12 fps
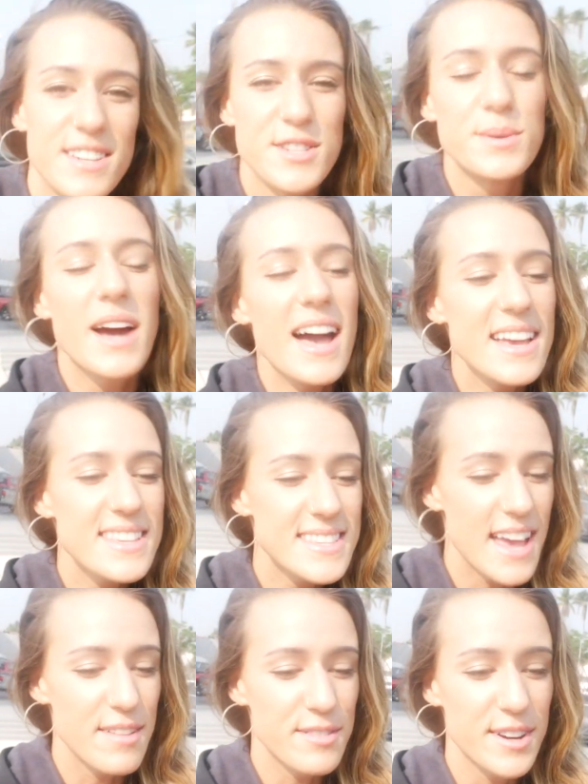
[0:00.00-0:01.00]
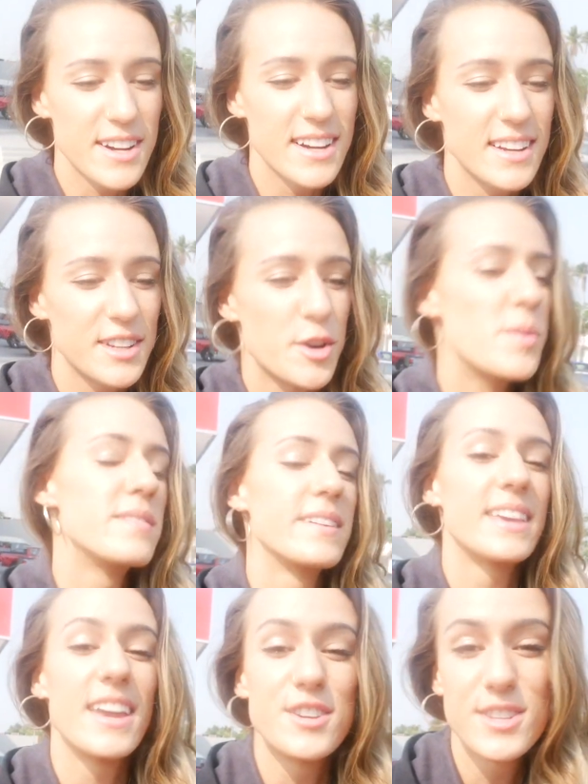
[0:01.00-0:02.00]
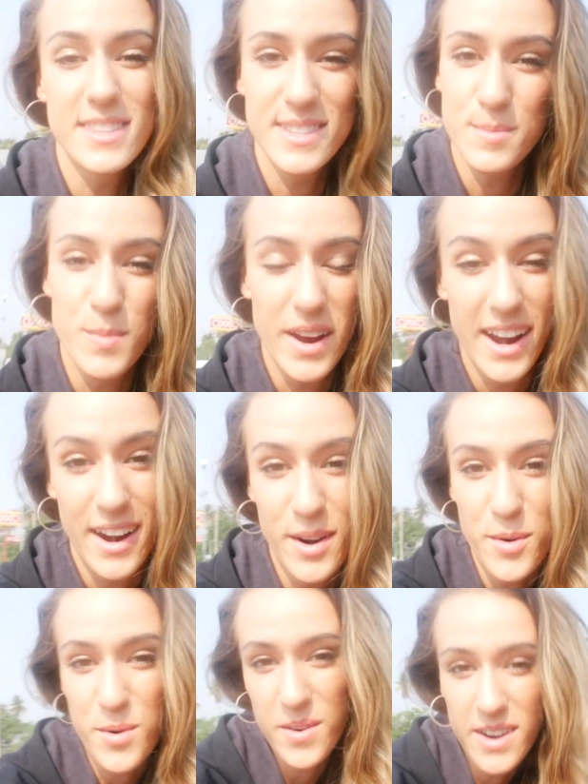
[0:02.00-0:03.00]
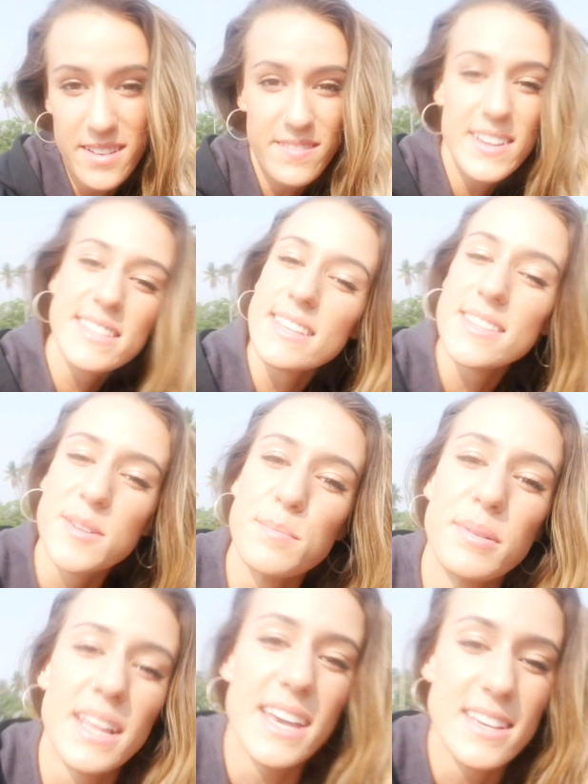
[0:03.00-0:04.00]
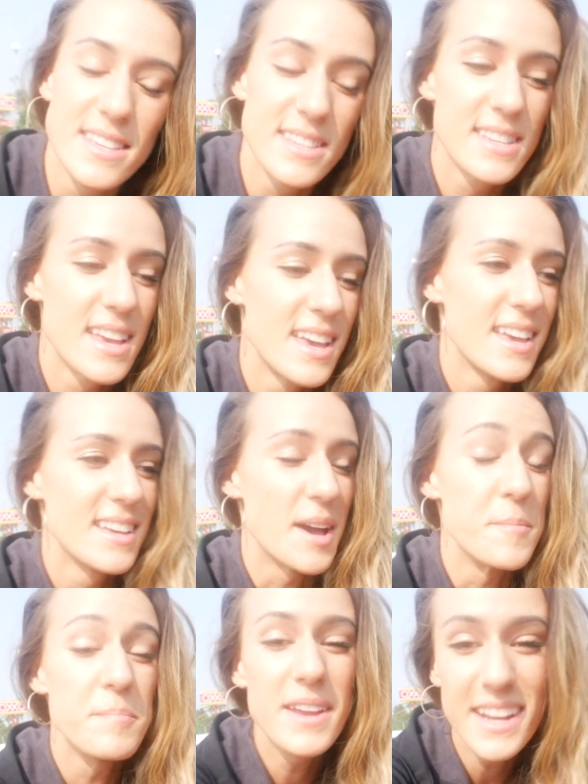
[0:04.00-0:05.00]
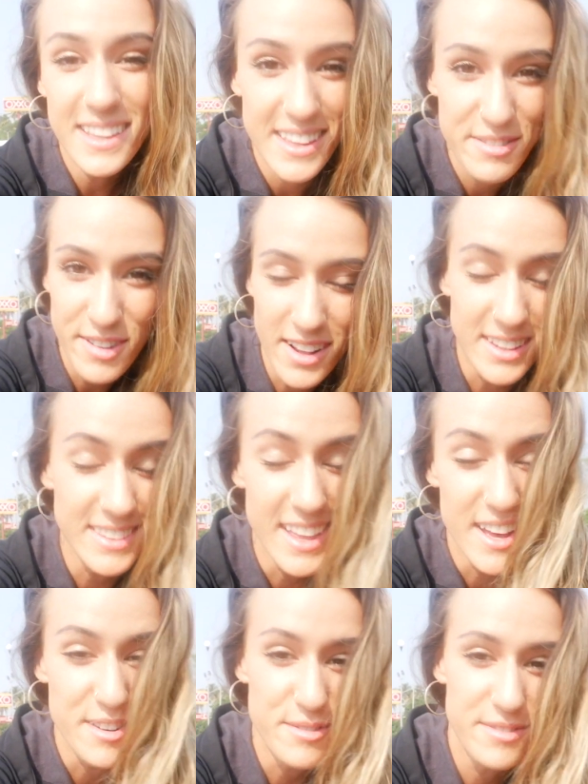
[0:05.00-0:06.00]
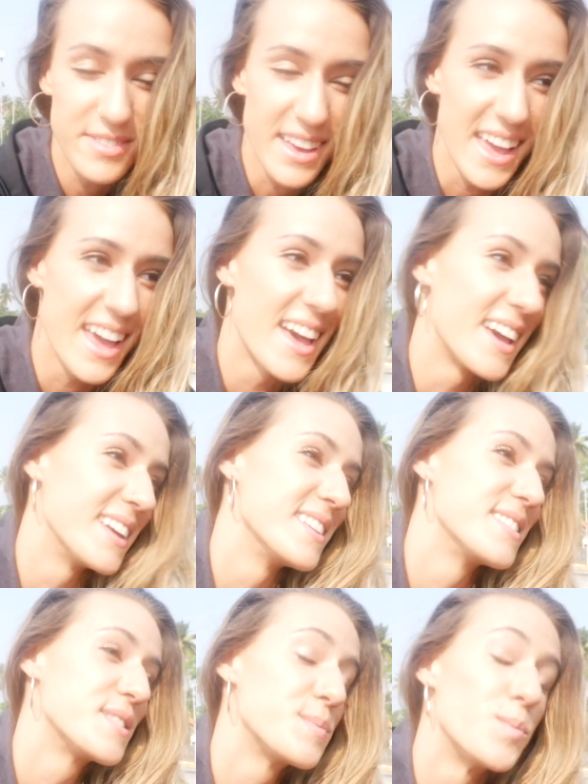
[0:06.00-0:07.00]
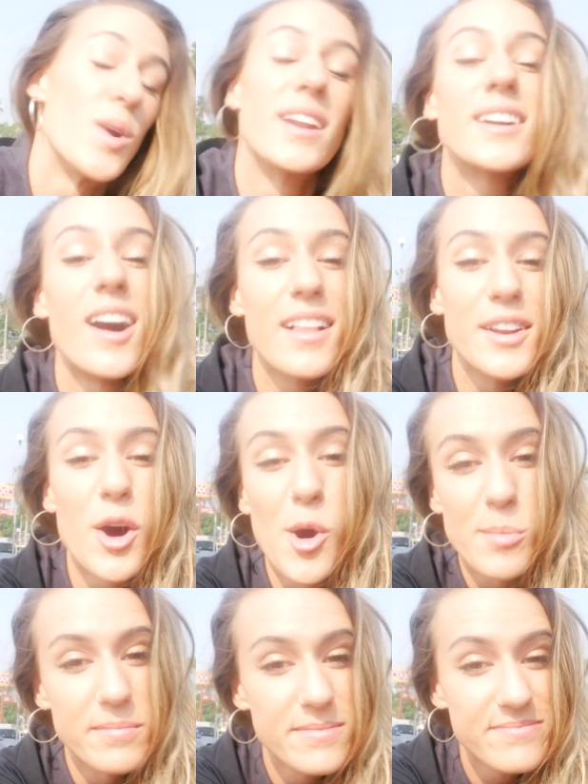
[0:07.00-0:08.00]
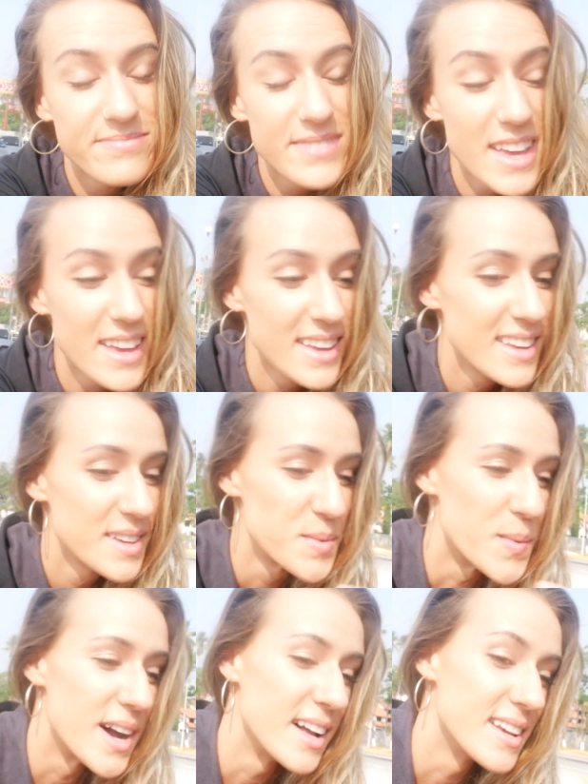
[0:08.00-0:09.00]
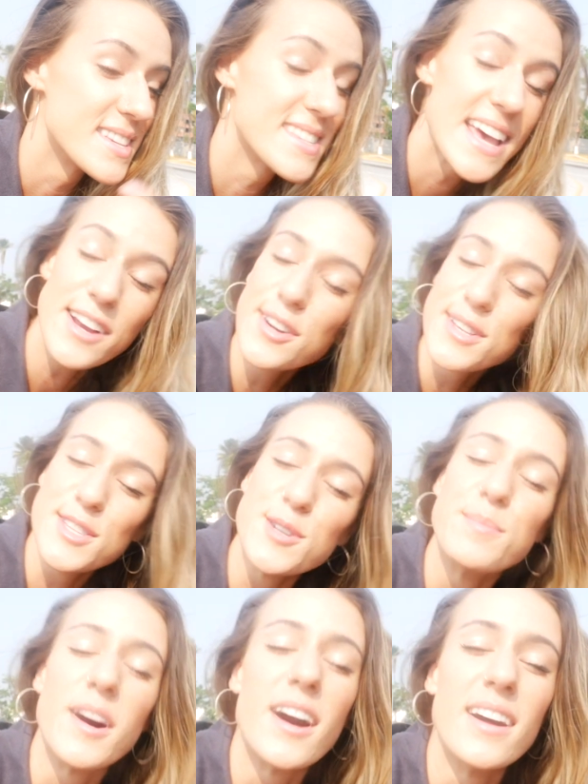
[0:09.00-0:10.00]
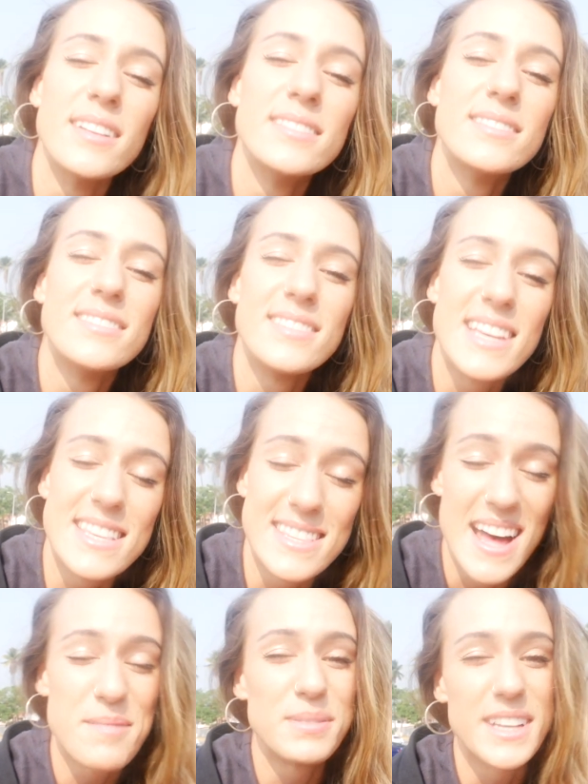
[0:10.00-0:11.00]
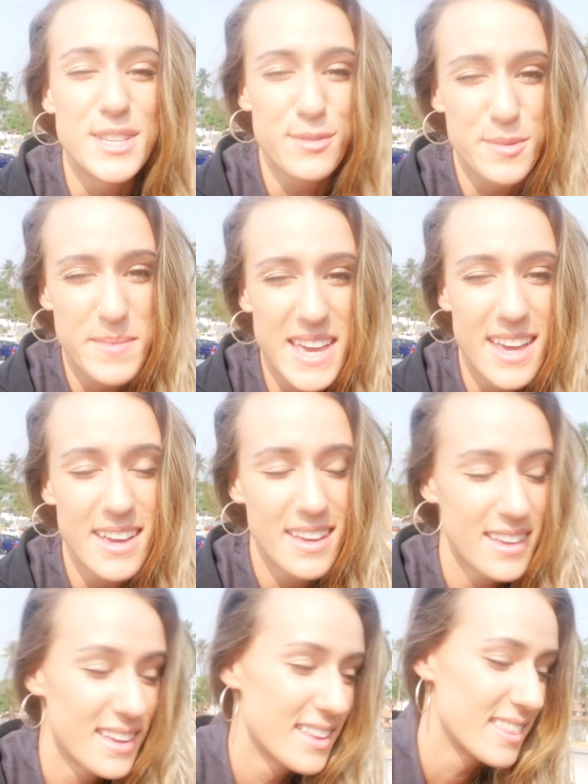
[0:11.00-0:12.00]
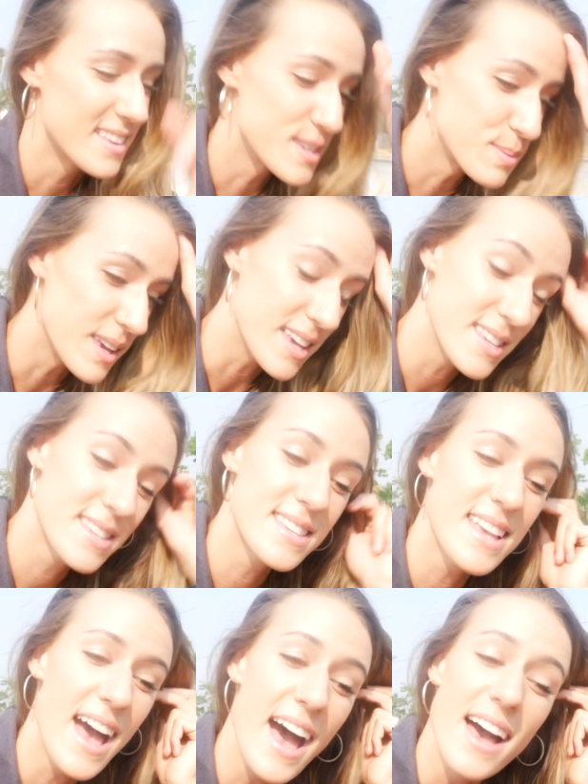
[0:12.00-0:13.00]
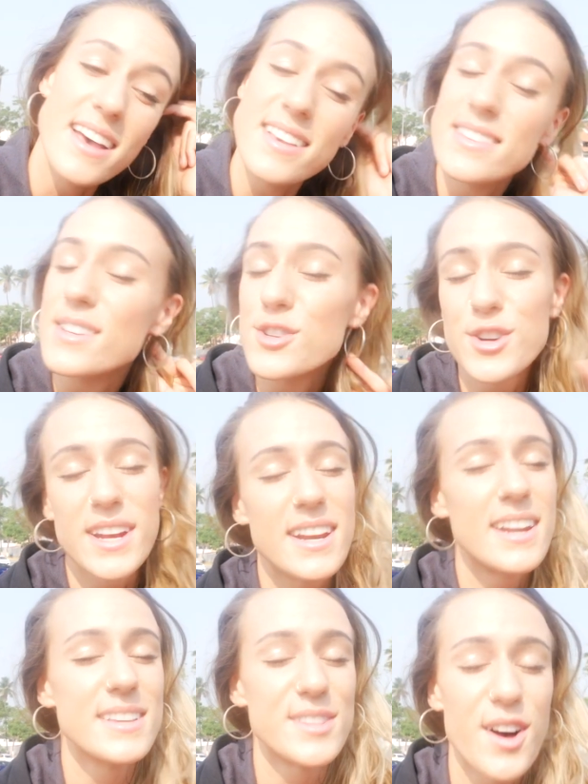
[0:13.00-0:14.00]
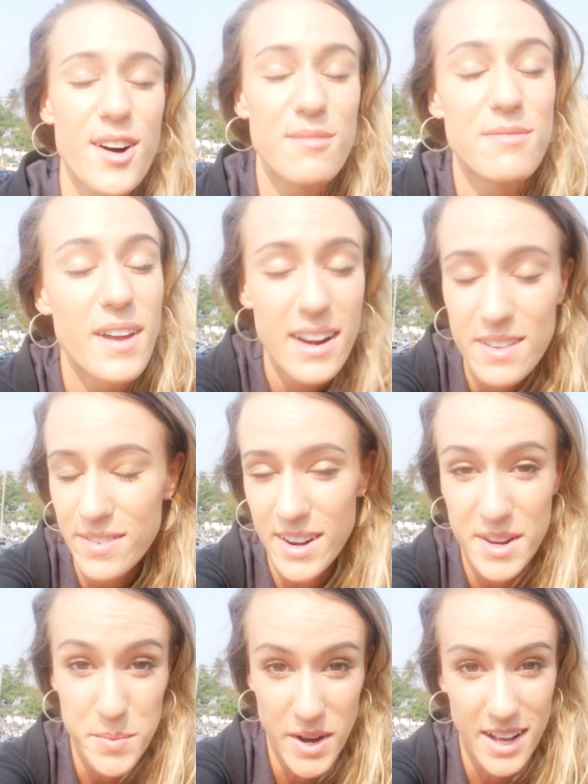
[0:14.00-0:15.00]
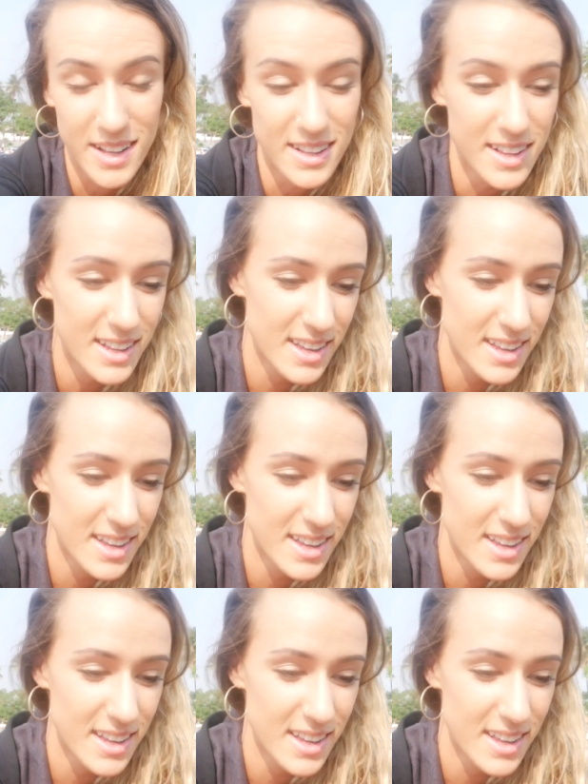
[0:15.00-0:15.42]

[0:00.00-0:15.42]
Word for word: Do you guys ever go on vacation somewhere or visit someplace, immediately fall in love, and want to call it home? Well, San Cristobal is that place for me. This place has treated us all very, very well.